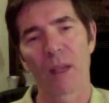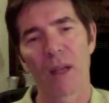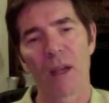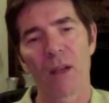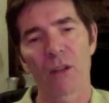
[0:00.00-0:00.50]

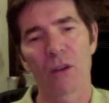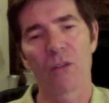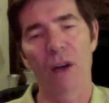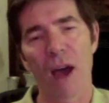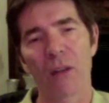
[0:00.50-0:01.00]
So
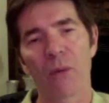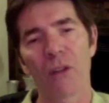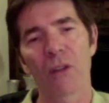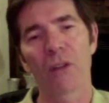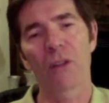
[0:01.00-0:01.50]
find the
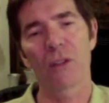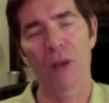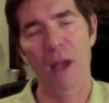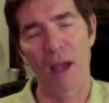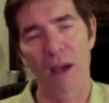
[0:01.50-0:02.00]
resources you
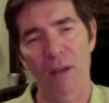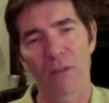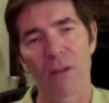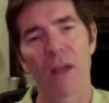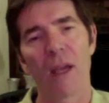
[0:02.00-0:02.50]
have
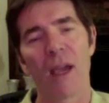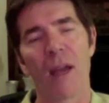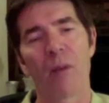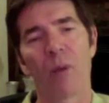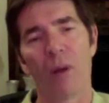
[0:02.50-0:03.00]
and
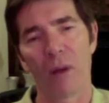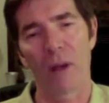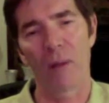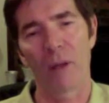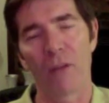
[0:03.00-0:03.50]
employ
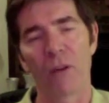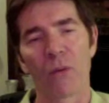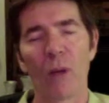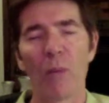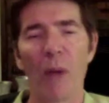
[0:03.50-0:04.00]
them. If you're
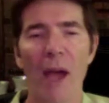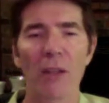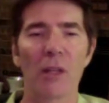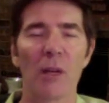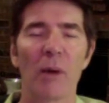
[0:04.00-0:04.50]
really
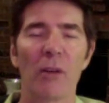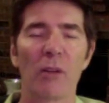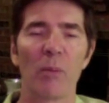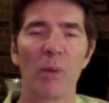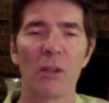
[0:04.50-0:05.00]
passionate about
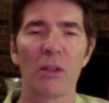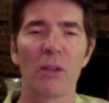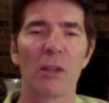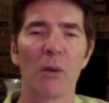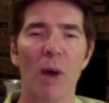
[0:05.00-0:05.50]
your
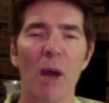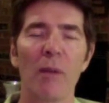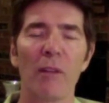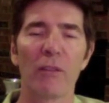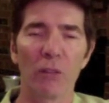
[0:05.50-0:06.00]
business and want to
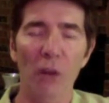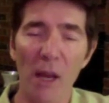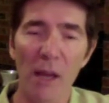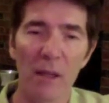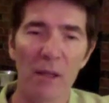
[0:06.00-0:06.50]
be
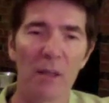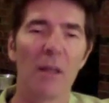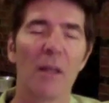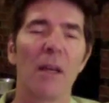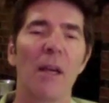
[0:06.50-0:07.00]
free
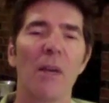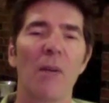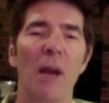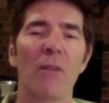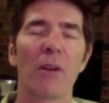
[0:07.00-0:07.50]
and
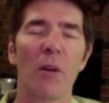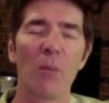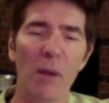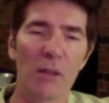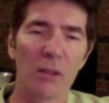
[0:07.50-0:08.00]
want to have your
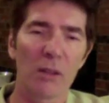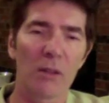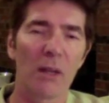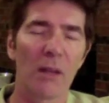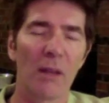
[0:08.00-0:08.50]
own
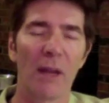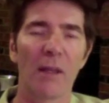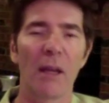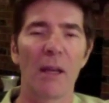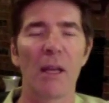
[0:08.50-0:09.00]
business, then I
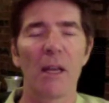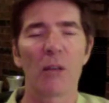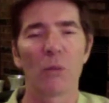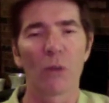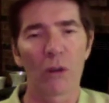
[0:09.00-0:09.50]
tell you,
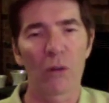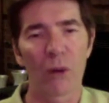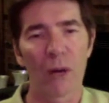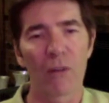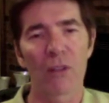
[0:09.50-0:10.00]
it's worth
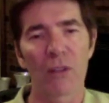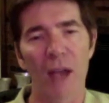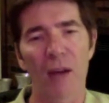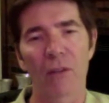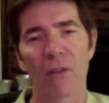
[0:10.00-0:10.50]
whatever
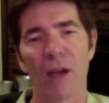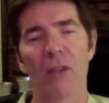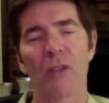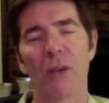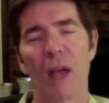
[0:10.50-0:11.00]

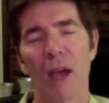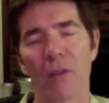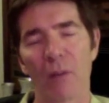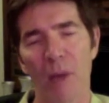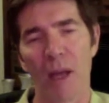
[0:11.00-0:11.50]
sacrifice you
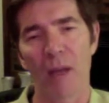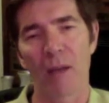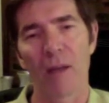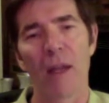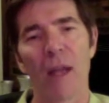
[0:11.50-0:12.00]
have to make.
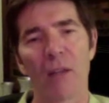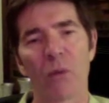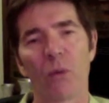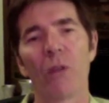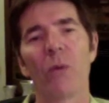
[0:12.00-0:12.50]

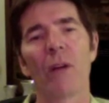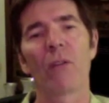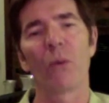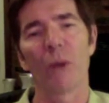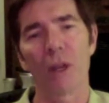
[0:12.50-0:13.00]
It's worth
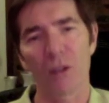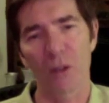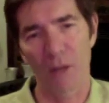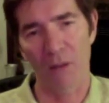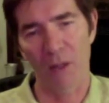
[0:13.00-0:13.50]
whatever risk
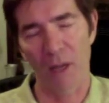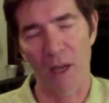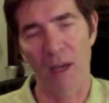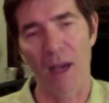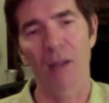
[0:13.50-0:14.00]
you have to
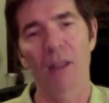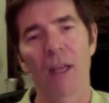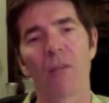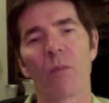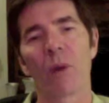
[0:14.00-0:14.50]
take. I can
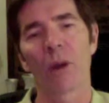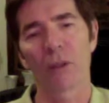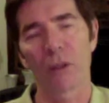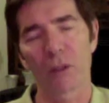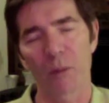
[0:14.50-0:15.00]
tell you from
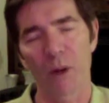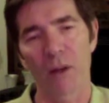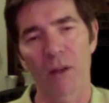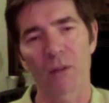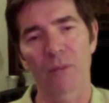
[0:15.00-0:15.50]
personal
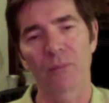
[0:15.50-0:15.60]
experience.